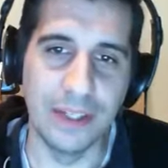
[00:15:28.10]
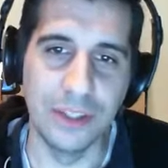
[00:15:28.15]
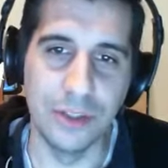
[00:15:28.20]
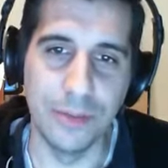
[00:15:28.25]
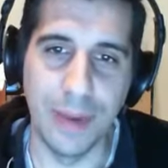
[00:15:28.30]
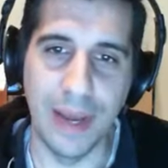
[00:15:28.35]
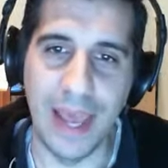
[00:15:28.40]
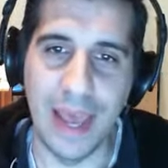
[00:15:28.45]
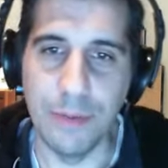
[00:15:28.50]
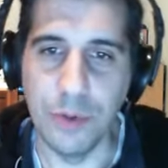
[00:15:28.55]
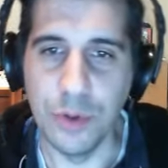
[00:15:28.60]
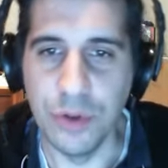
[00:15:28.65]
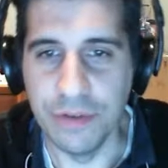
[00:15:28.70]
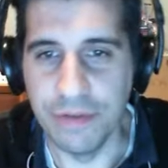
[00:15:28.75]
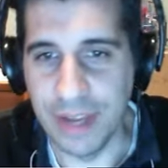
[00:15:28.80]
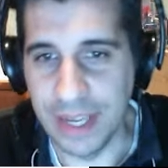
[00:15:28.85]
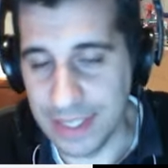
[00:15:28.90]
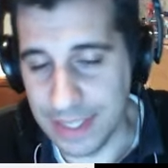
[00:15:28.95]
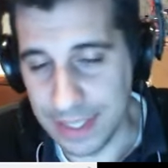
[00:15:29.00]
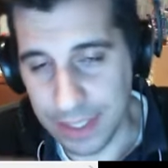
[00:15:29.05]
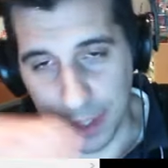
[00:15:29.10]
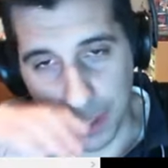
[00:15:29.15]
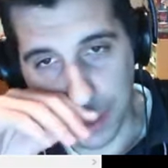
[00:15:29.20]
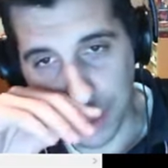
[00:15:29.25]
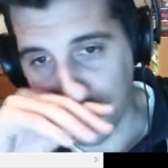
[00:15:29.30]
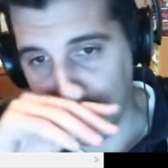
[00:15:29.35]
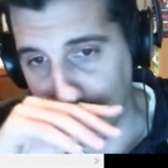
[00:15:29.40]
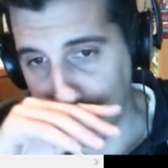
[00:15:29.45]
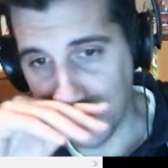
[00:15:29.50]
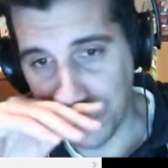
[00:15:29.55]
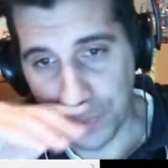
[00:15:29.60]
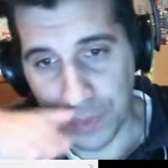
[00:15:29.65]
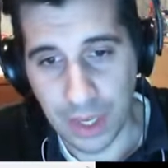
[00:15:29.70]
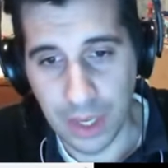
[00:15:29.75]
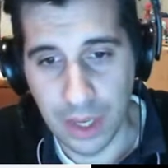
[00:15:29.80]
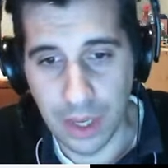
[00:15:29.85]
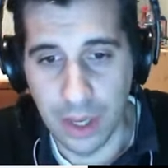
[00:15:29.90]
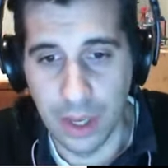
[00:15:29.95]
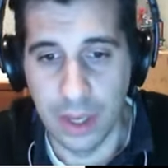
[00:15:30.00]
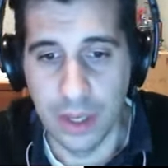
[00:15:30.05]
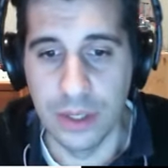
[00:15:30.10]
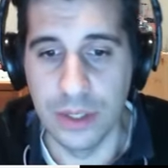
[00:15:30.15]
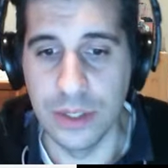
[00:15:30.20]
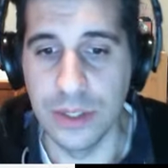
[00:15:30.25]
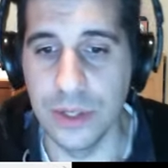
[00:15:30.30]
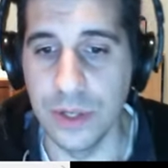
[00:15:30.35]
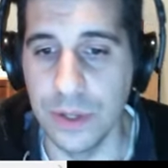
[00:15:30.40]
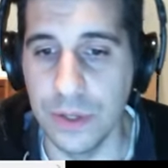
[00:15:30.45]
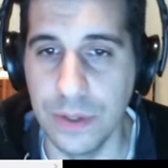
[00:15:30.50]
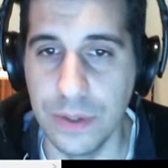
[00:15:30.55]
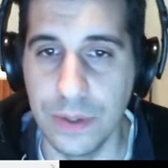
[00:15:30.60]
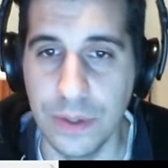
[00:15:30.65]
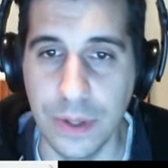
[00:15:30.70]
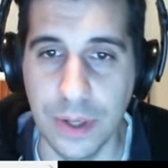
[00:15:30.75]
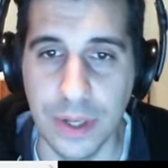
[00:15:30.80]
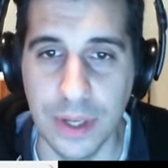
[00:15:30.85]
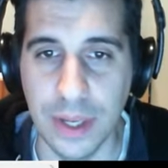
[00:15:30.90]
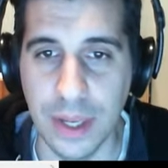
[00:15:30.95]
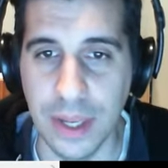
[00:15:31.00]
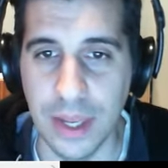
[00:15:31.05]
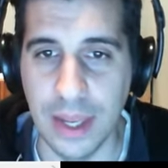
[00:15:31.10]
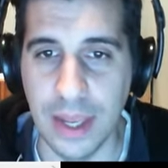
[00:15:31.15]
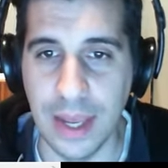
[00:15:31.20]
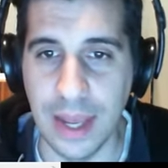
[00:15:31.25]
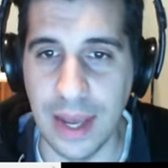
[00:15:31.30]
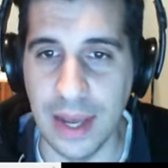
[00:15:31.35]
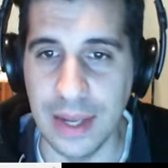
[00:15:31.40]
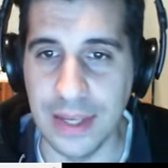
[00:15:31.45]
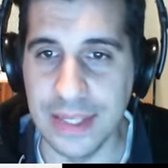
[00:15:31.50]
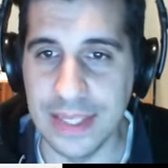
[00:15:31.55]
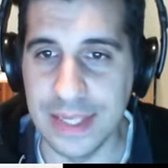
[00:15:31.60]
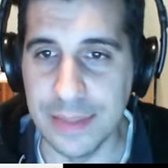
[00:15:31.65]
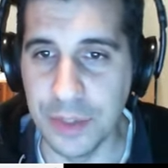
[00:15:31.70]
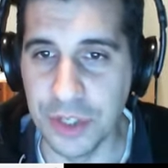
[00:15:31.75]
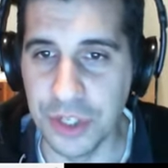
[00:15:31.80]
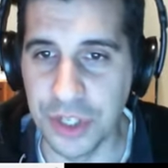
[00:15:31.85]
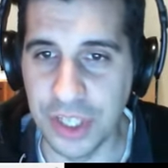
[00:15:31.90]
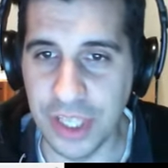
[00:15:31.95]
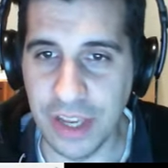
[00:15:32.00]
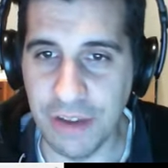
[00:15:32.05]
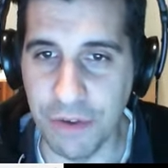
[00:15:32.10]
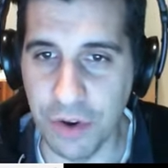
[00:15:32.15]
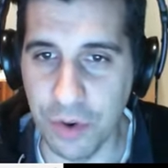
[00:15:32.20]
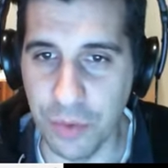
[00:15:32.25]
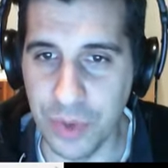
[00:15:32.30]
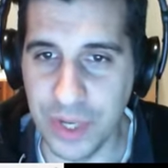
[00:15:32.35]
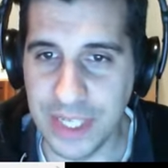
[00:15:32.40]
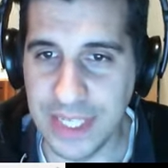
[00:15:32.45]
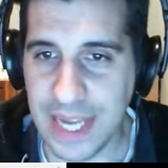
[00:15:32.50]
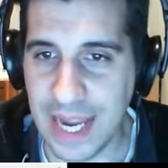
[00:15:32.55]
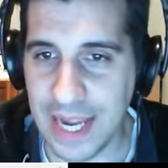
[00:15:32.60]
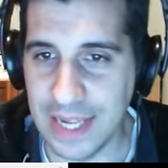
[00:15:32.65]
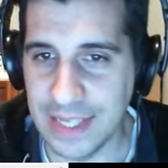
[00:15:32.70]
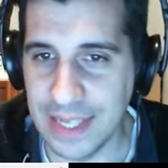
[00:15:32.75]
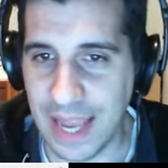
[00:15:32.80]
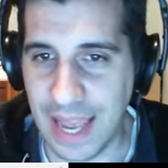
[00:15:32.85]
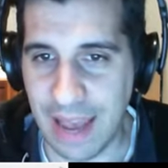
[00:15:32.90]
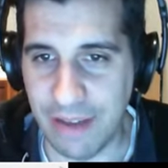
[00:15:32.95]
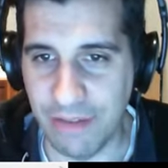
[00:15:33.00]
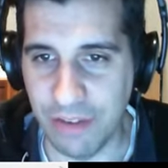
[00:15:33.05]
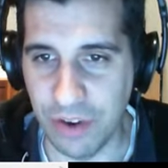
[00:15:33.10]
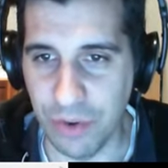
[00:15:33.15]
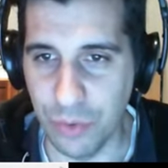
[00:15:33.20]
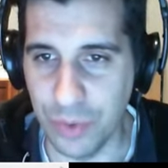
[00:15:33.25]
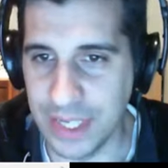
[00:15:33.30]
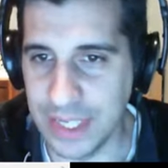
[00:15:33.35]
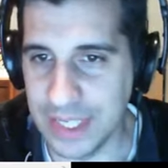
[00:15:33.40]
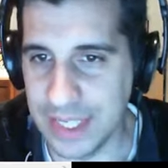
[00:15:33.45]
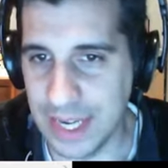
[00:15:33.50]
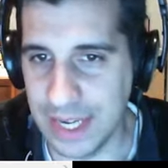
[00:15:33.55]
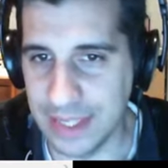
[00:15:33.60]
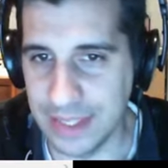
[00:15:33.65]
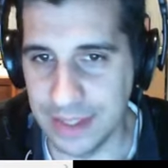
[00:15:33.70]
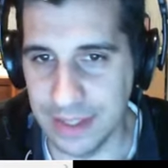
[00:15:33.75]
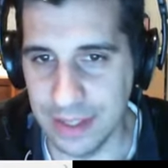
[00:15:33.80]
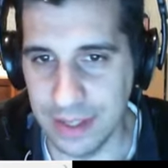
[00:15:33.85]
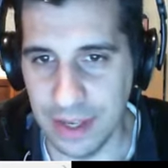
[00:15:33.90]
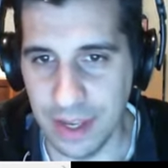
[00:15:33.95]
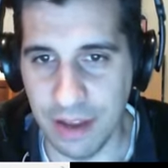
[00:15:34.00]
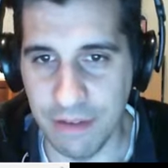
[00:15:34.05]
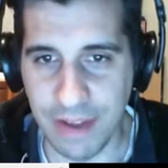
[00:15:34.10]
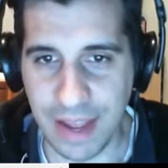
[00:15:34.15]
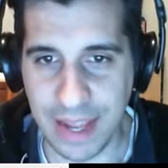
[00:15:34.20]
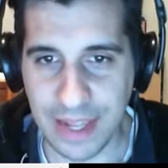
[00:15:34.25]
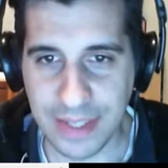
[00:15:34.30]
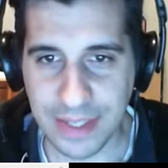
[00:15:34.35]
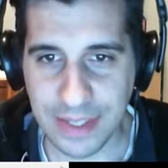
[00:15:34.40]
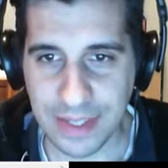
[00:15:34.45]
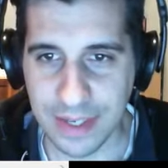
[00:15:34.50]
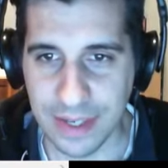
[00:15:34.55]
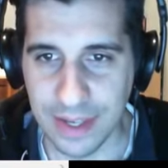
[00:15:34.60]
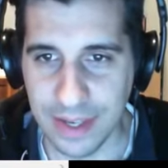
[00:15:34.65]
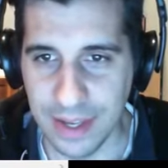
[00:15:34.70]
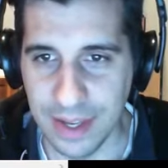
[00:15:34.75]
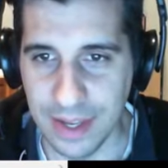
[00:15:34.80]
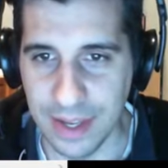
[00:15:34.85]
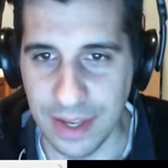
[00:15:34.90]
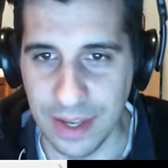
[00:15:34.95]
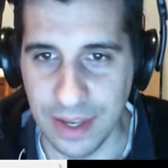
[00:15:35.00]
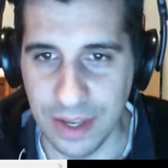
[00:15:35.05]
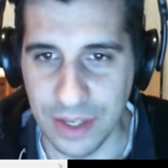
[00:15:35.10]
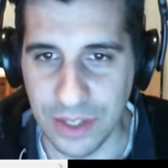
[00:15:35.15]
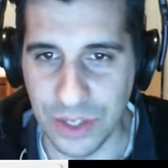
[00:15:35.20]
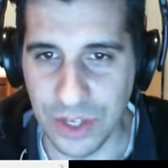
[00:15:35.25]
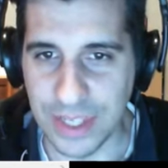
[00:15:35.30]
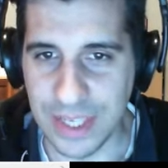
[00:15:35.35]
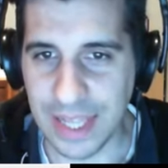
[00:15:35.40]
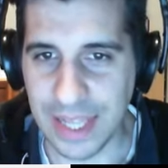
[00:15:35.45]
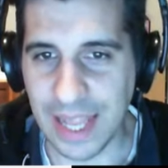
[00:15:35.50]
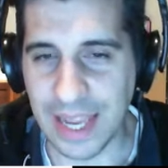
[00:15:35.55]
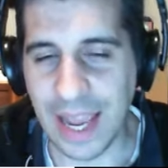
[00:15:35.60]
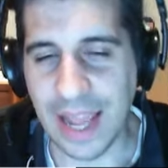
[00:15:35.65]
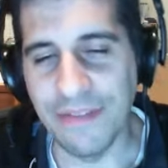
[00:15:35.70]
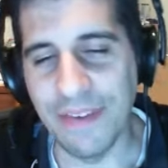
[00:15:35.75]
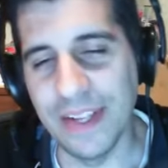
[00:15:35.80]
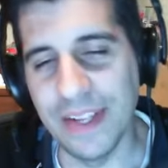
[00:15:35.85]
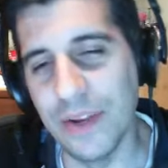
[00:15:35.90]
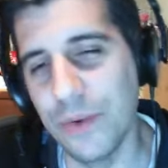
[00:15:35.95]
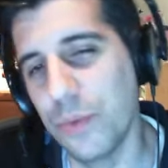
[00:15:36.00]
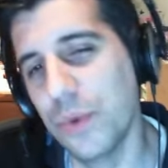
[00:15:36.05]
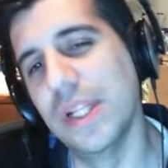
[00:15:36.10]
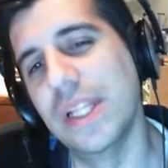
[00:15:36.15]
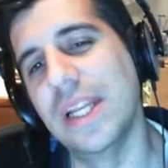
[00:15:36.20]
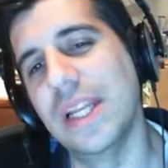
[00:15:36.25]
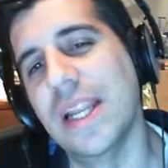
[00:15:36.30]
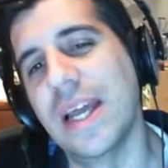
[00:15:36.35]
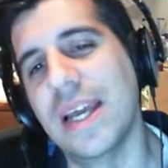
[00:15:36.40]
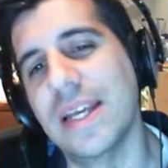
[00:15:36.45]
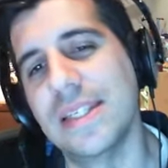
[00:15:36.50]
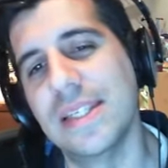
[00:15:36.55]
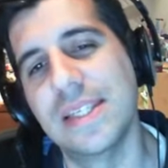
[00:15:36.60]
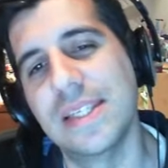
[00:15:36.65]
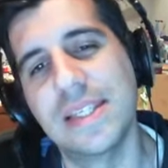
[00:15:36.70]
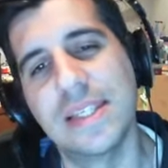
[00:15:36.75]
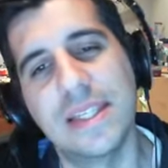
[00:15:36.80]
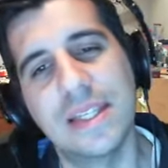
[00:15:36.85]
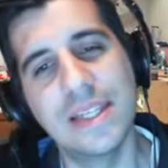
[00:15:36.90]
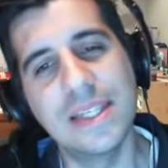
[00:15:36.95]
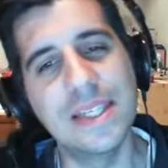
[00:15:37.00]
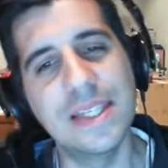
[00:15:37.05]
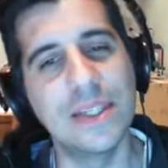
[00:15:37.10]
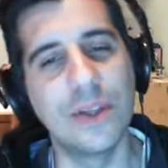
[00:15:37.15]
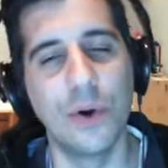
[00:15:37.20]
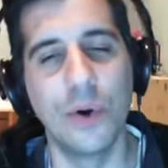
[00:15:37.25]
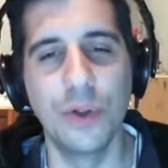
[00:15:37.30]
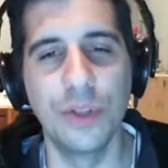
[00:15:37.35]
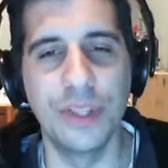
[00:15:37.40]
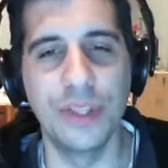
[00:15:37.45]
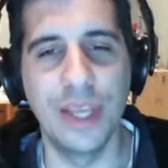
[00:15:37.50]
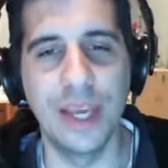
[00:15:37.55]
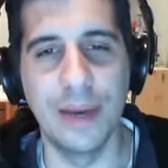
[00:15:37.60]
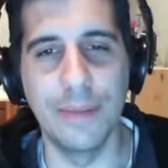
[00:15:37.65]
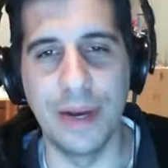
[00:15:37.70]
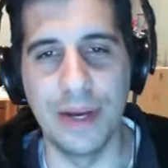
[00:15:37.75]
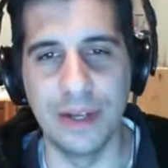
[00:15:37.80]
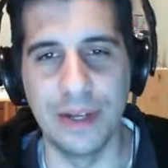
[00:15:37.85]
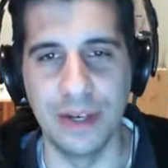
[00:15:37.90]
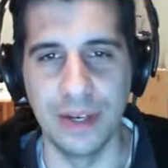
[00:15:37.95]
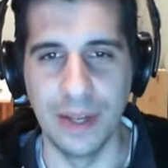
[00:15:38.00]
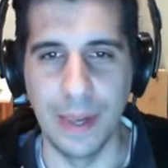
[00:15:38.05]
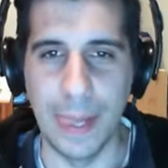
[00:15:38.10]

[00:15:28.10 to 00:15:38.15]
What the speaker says: to my emu events here. So similarly for reset, I have a reset event. So you see, like, I find it really nice. This is the whole thing about